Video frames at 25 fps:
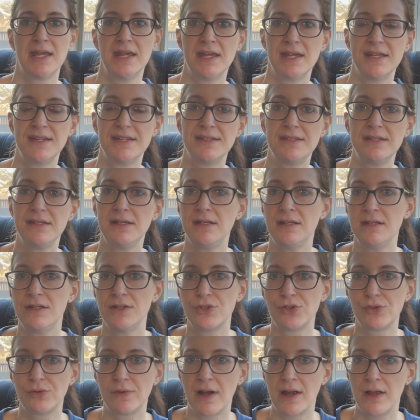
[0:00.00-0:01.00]
scenes
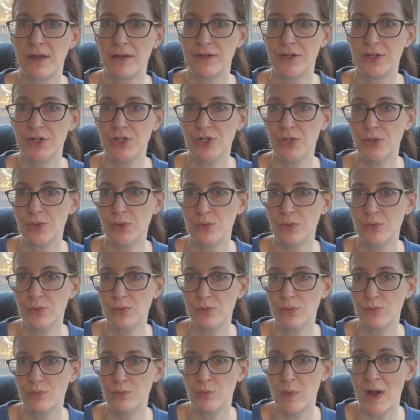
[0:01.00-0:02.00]
around the
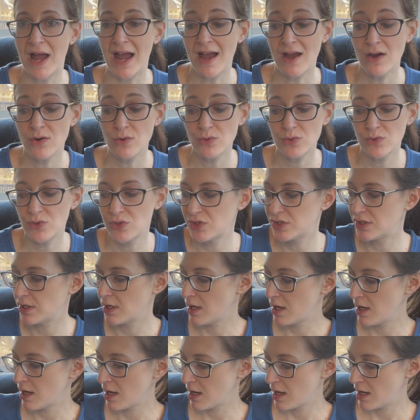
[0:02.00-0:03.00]
new house.
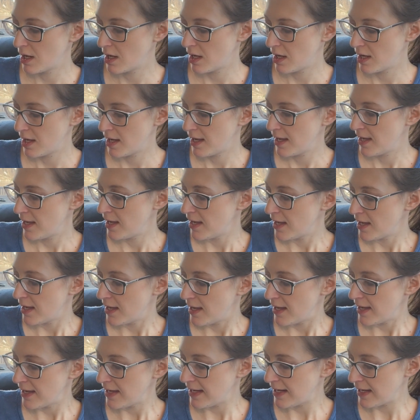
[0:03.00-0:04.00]

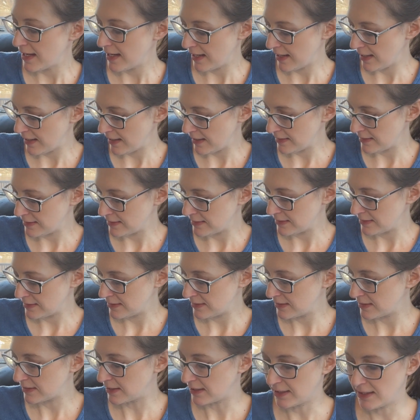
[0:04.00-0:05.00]

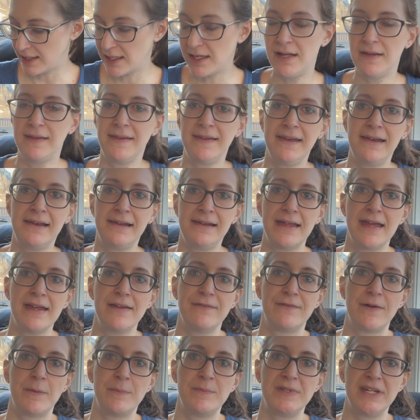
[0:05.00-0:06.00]
And a little life
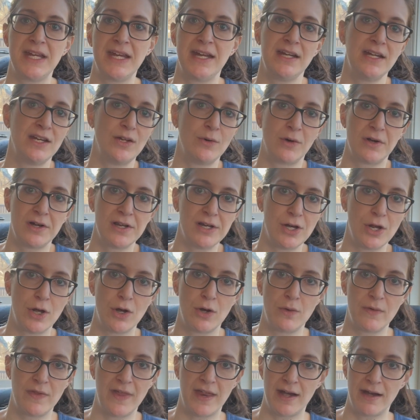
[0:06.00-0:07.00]
update. You already
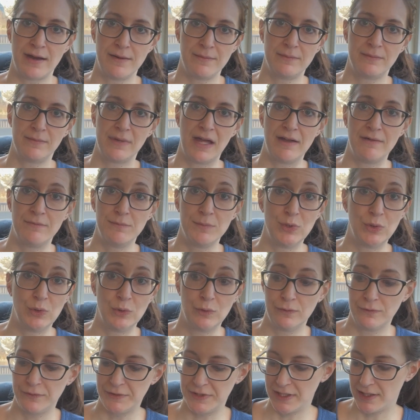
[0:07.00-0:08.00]
know that I
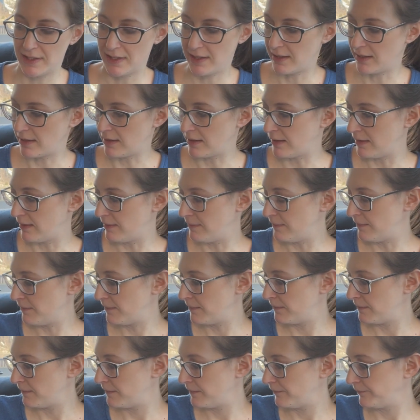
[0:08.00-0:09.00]
moved, and
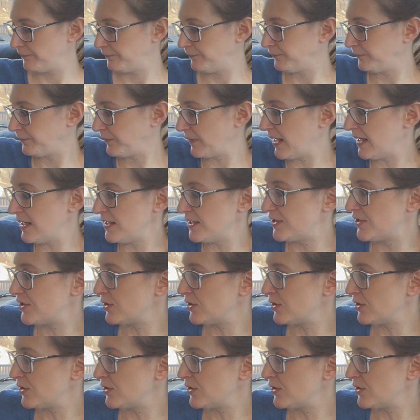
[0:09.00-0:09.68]
it's